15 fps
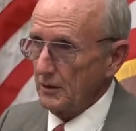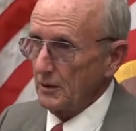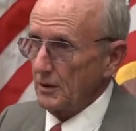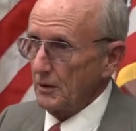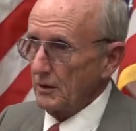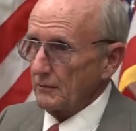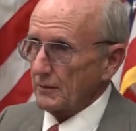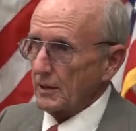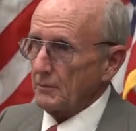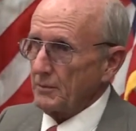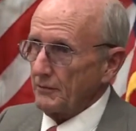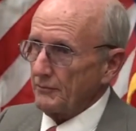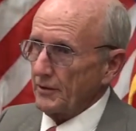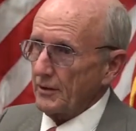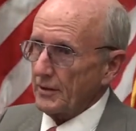You've got to
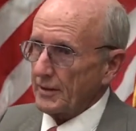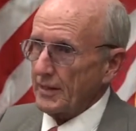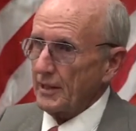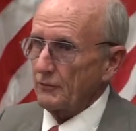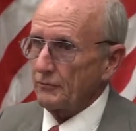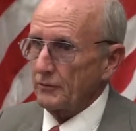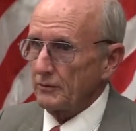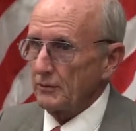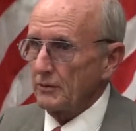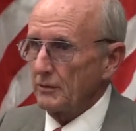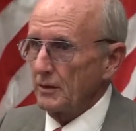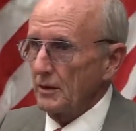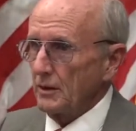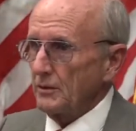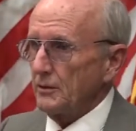be very
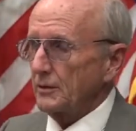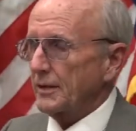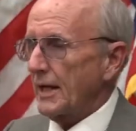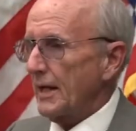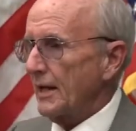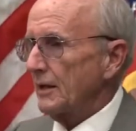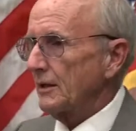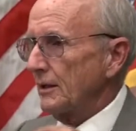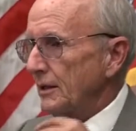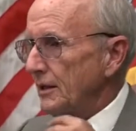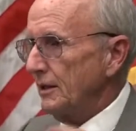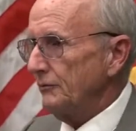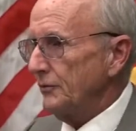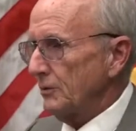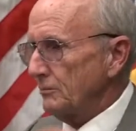careful. You can't
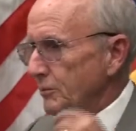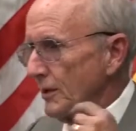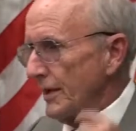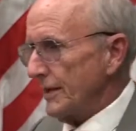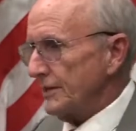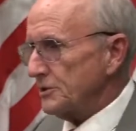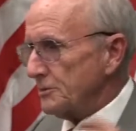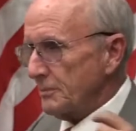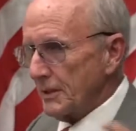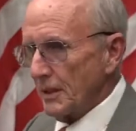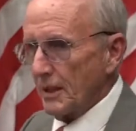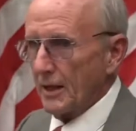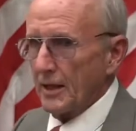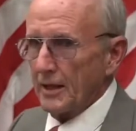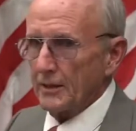leave your brains
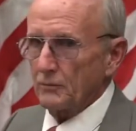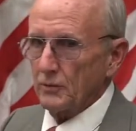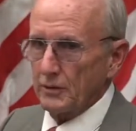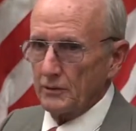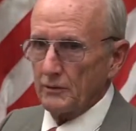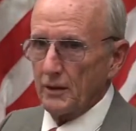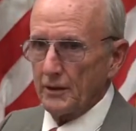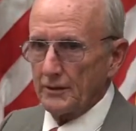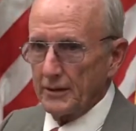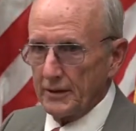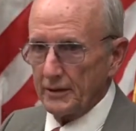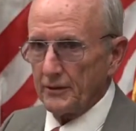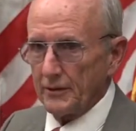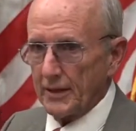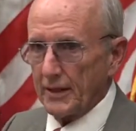behind when you're on the
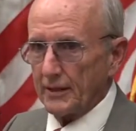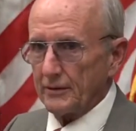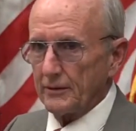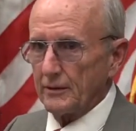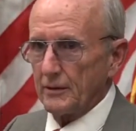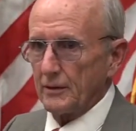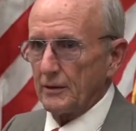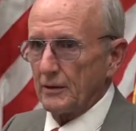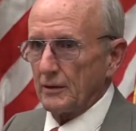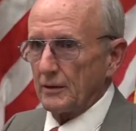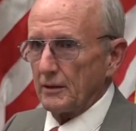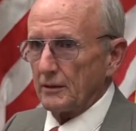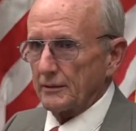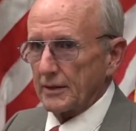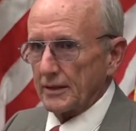internet.
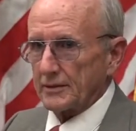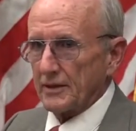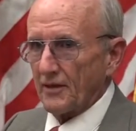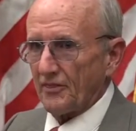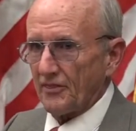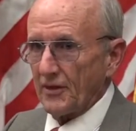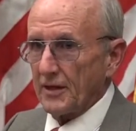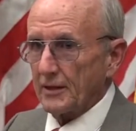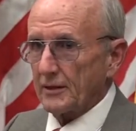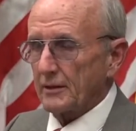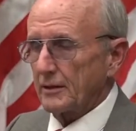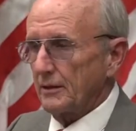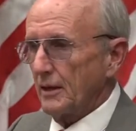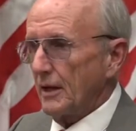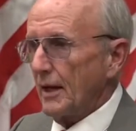You've got to
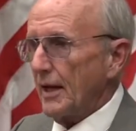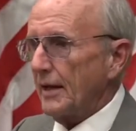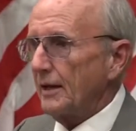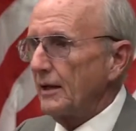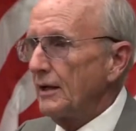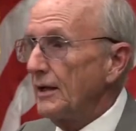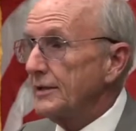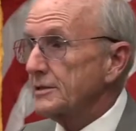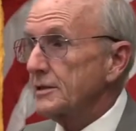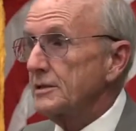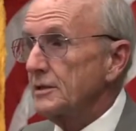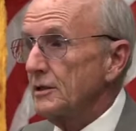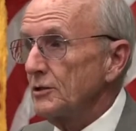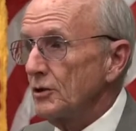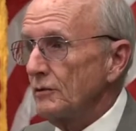think, and
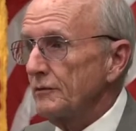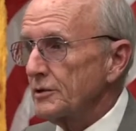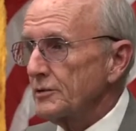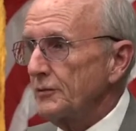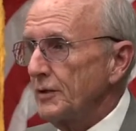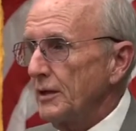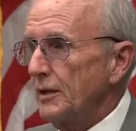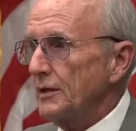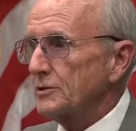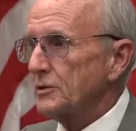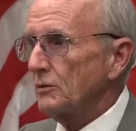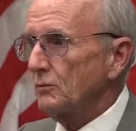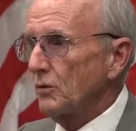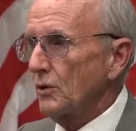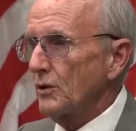listen to nervous feelings
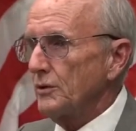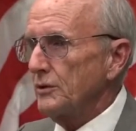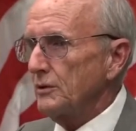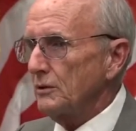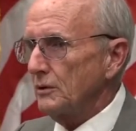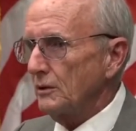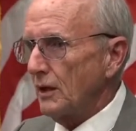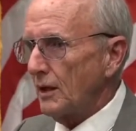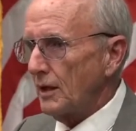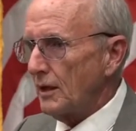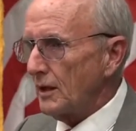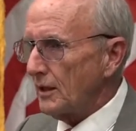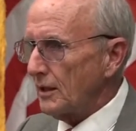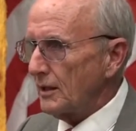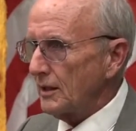that warn you,
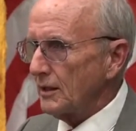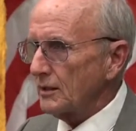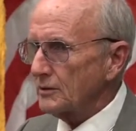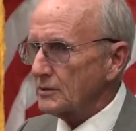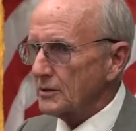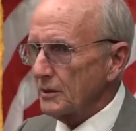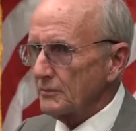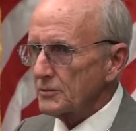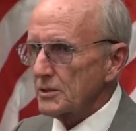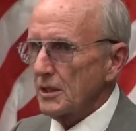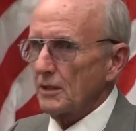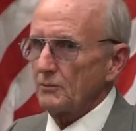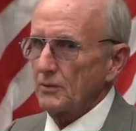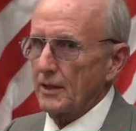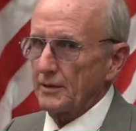something's
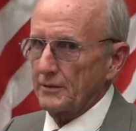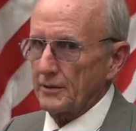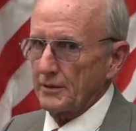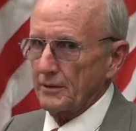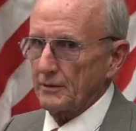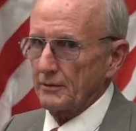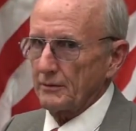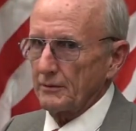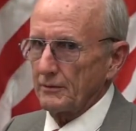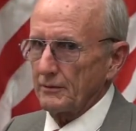not right there.